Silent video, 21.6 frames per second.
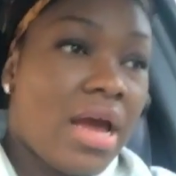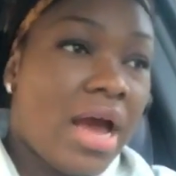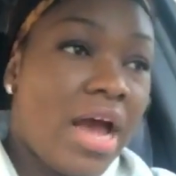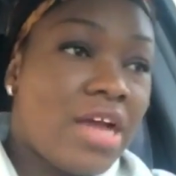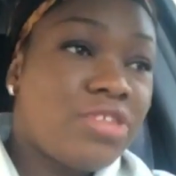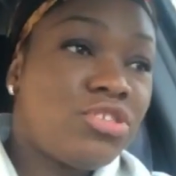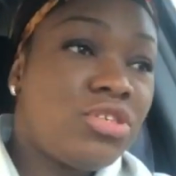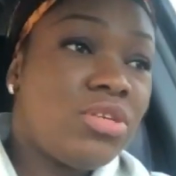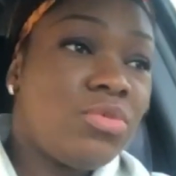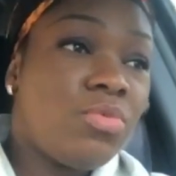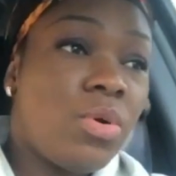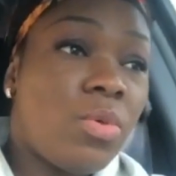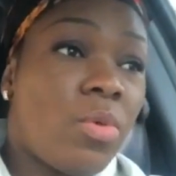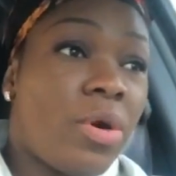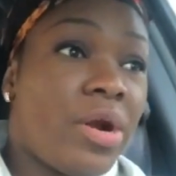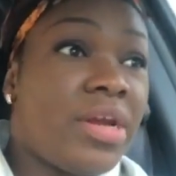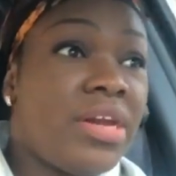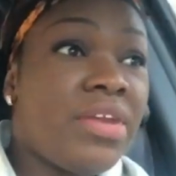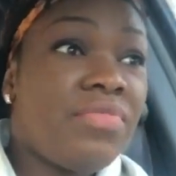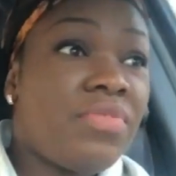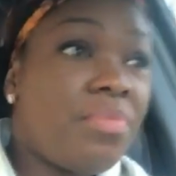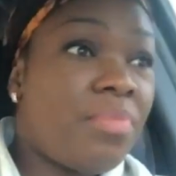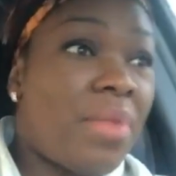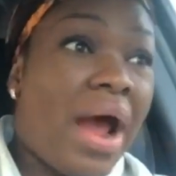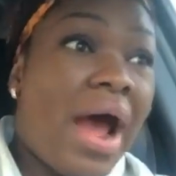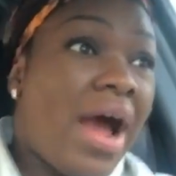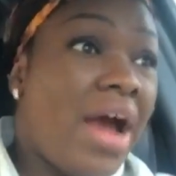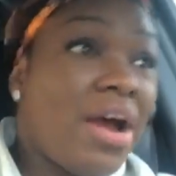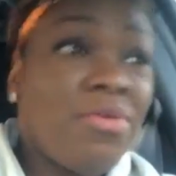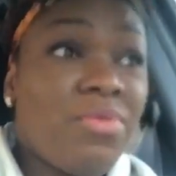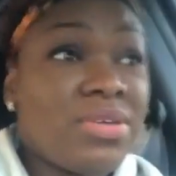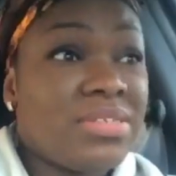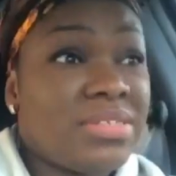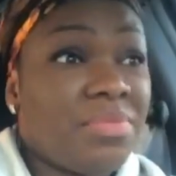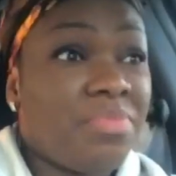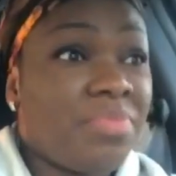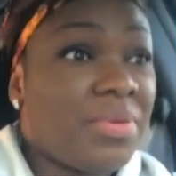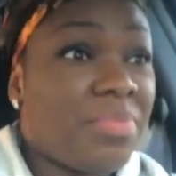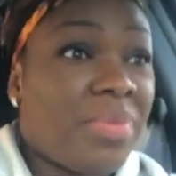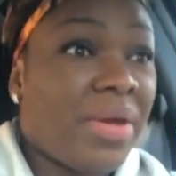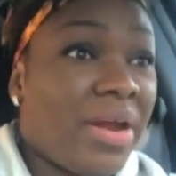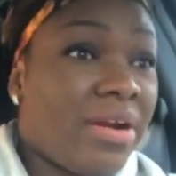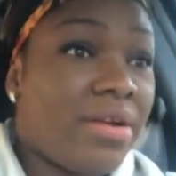Actually, I wasn't
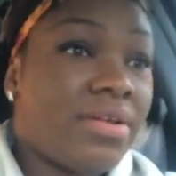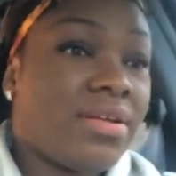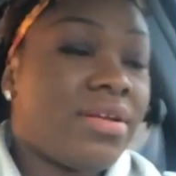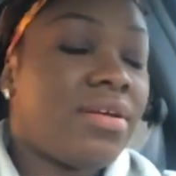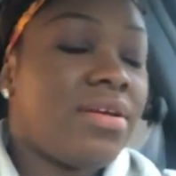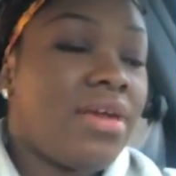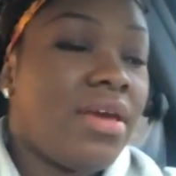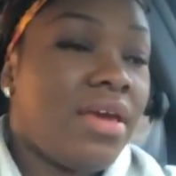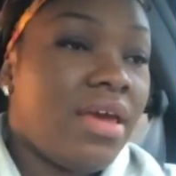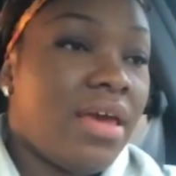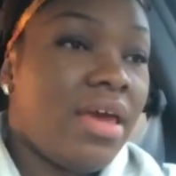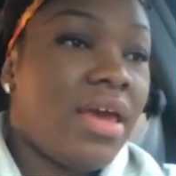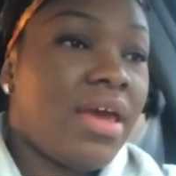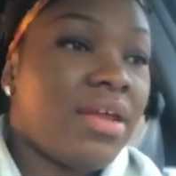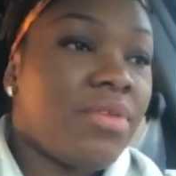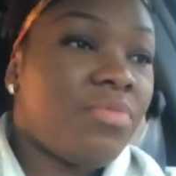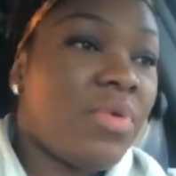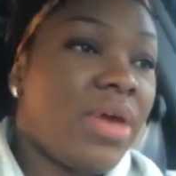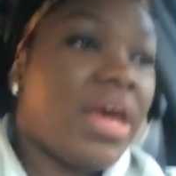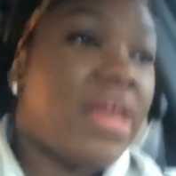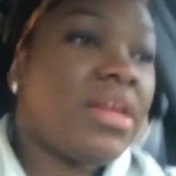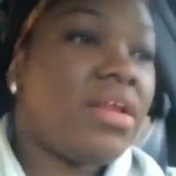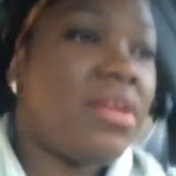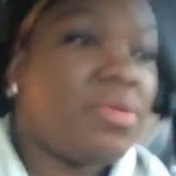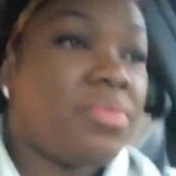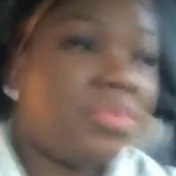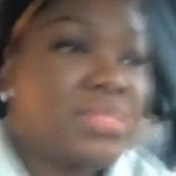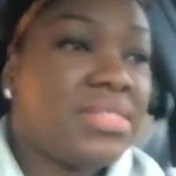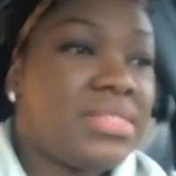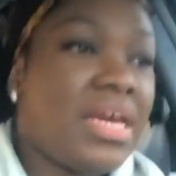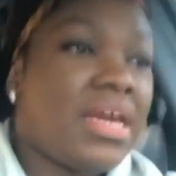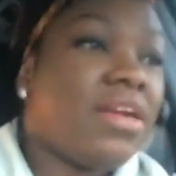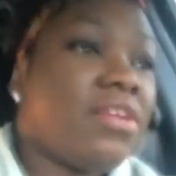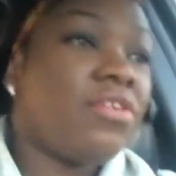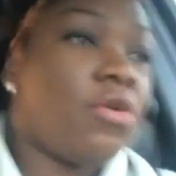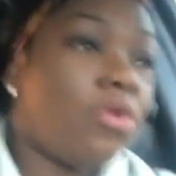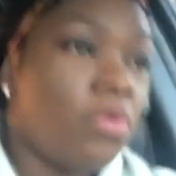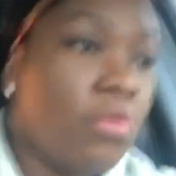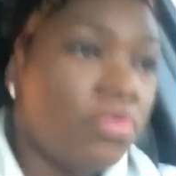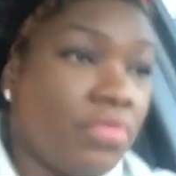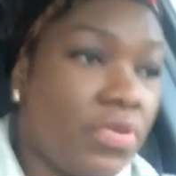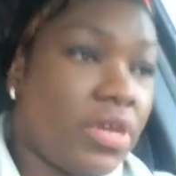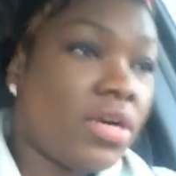prepared, and we ended up staying
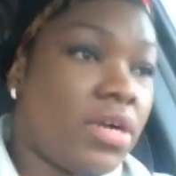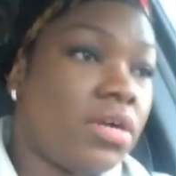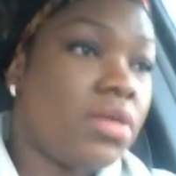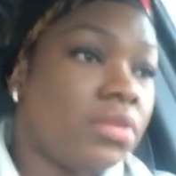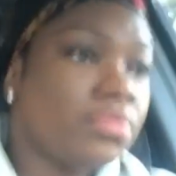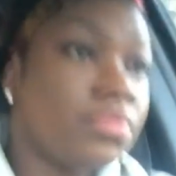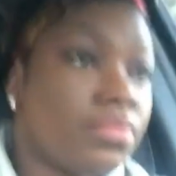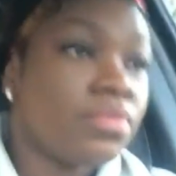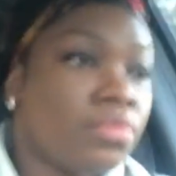over